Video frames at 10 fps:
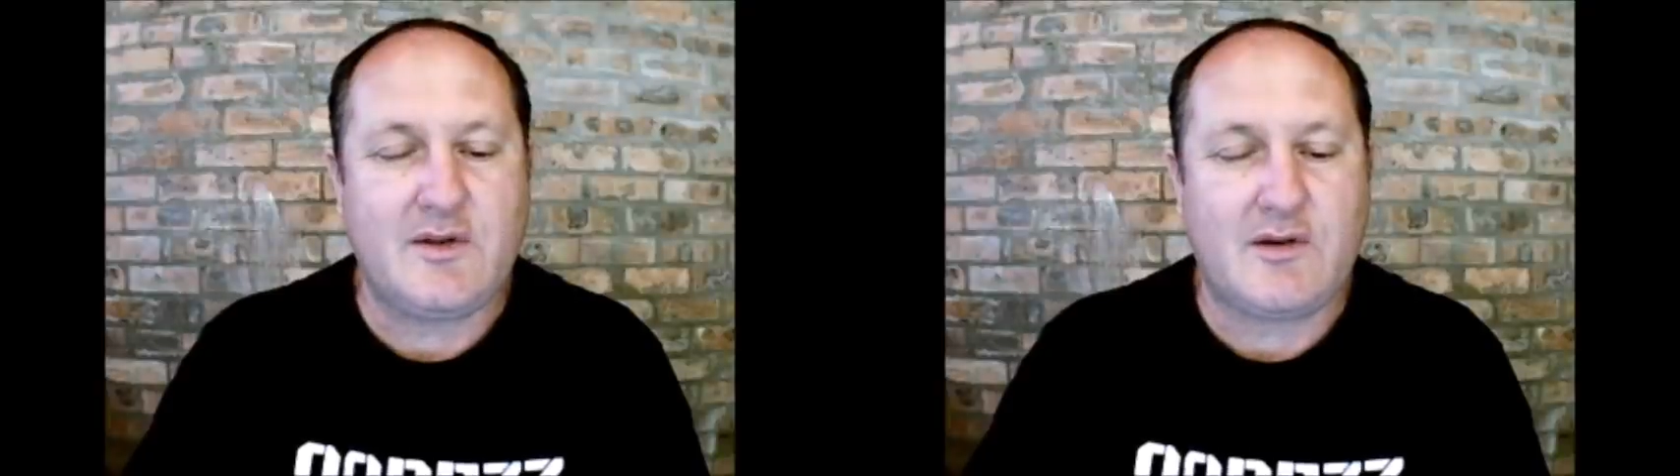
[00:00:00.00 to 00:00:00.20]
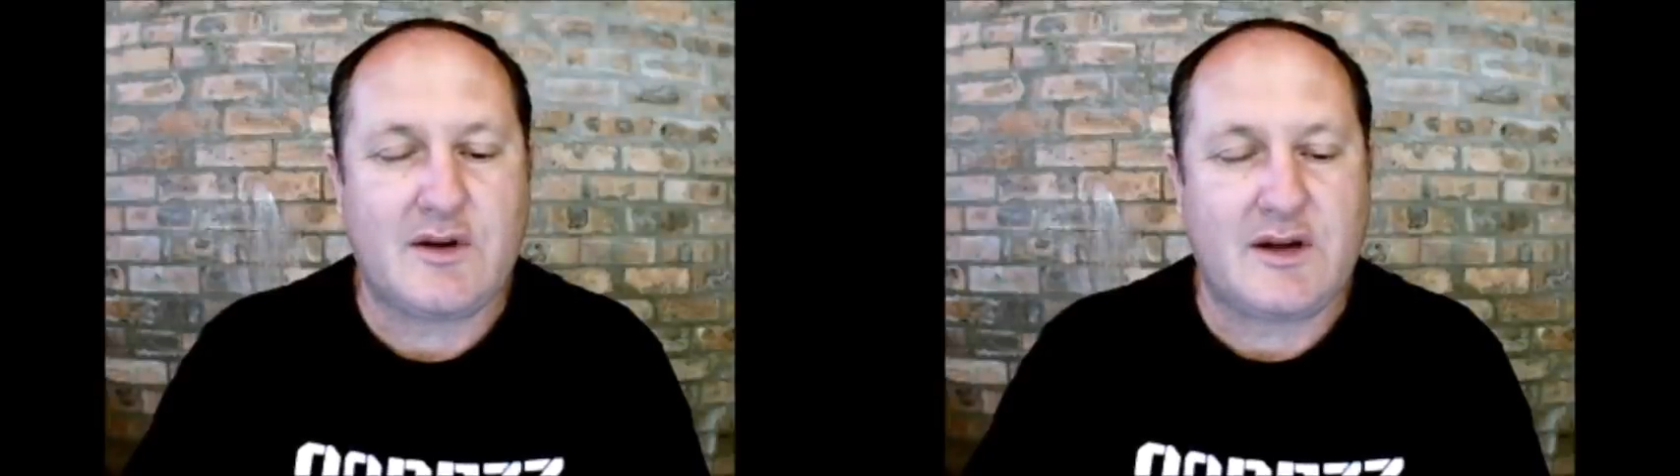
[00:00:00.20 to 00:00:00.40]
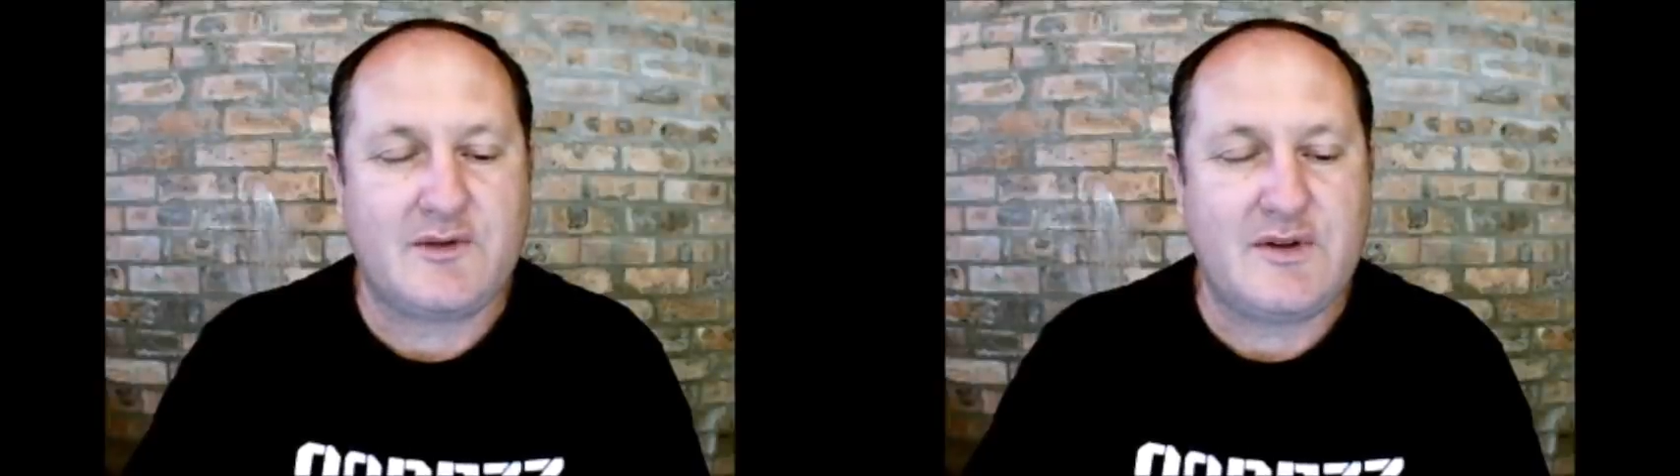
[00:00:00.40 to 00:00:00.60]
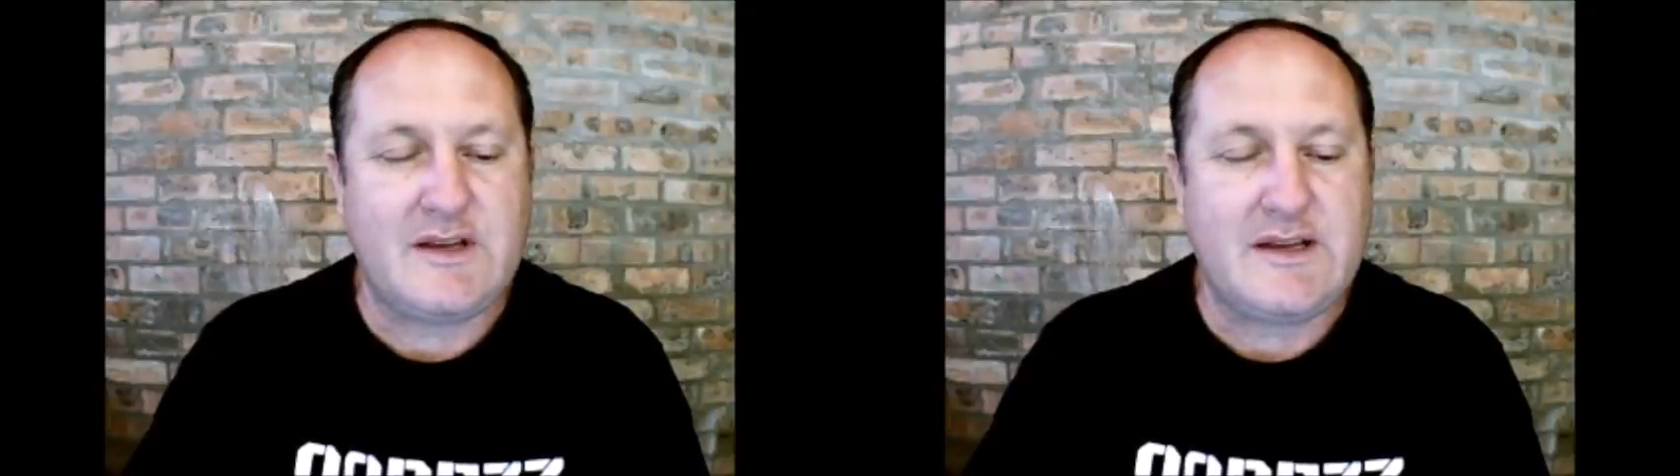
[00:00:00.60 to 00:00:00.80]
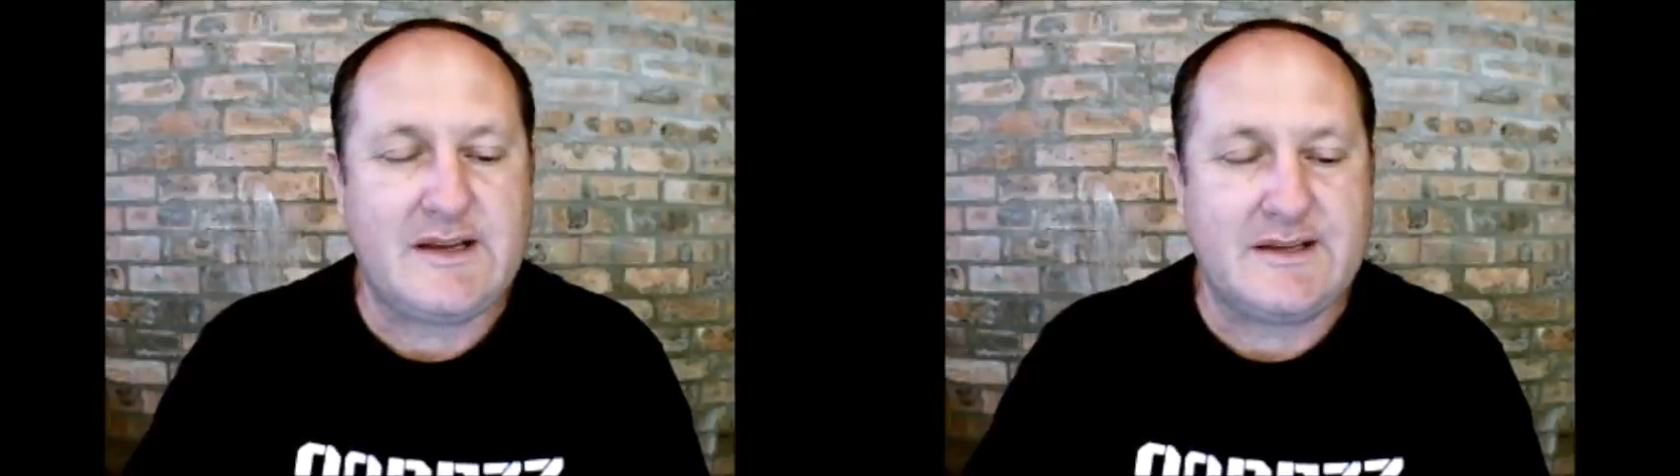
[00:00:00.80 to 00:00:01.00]
our country,
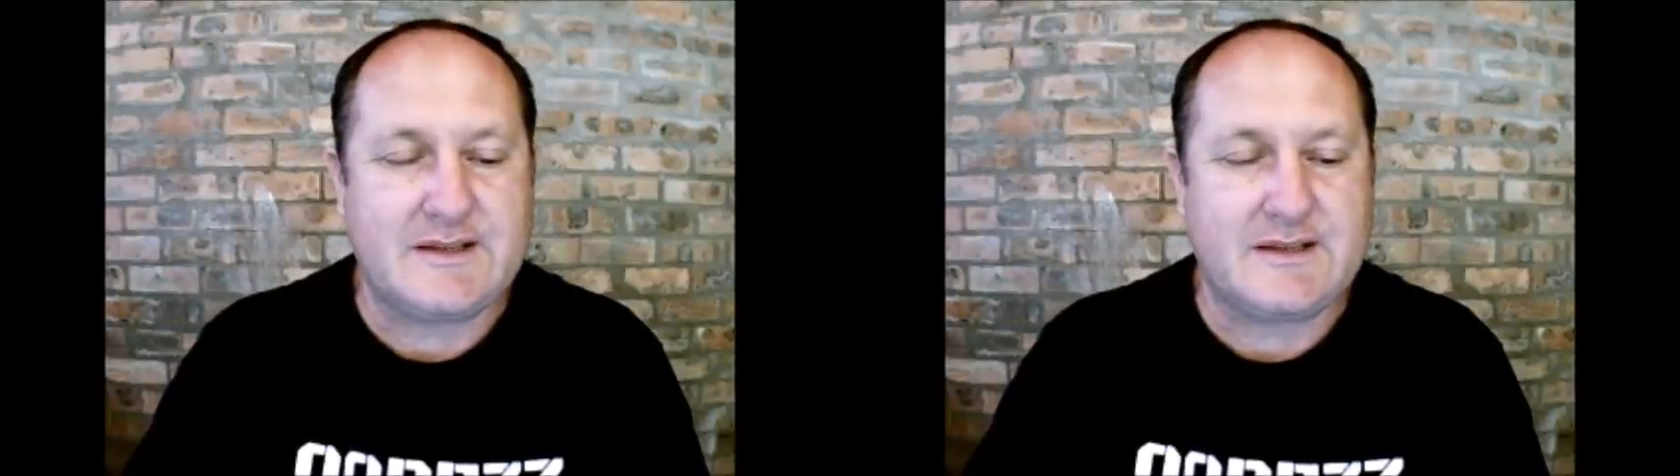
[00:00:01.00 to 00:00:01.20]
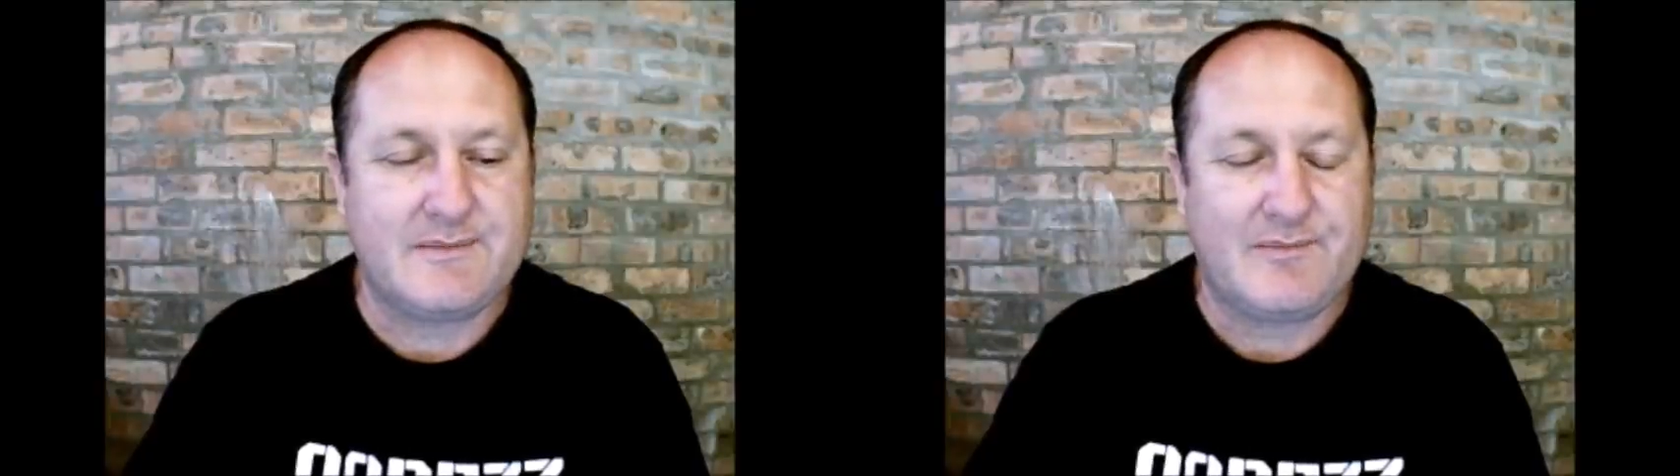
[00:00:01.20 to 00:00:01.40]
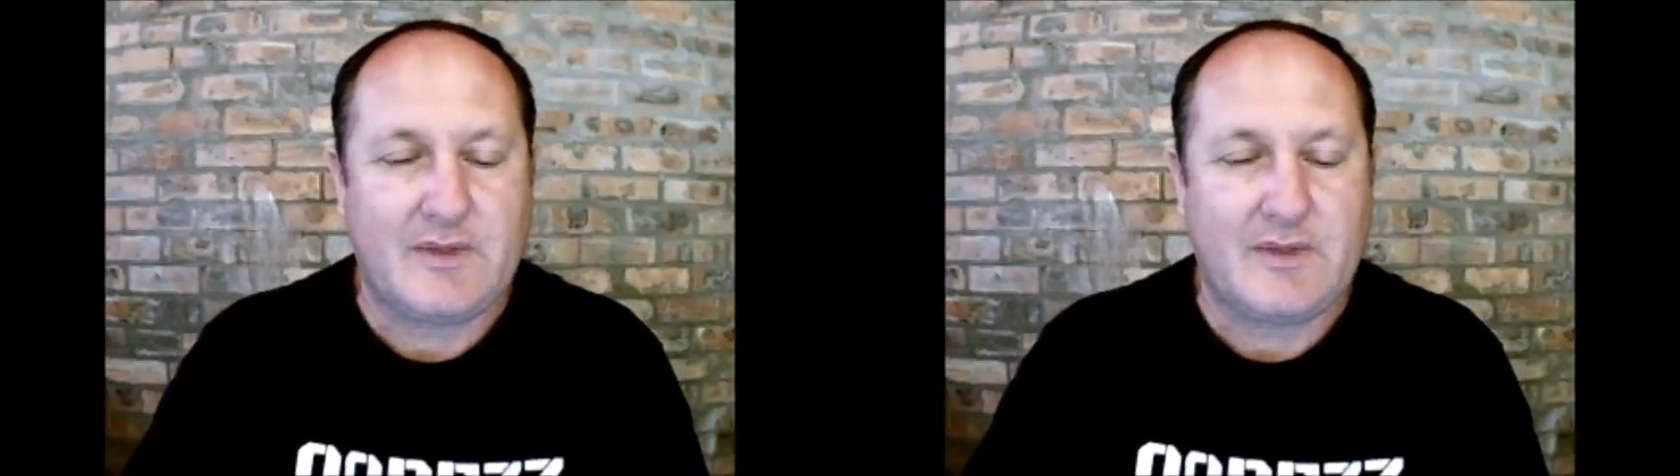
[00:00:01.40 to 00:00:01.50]
eased.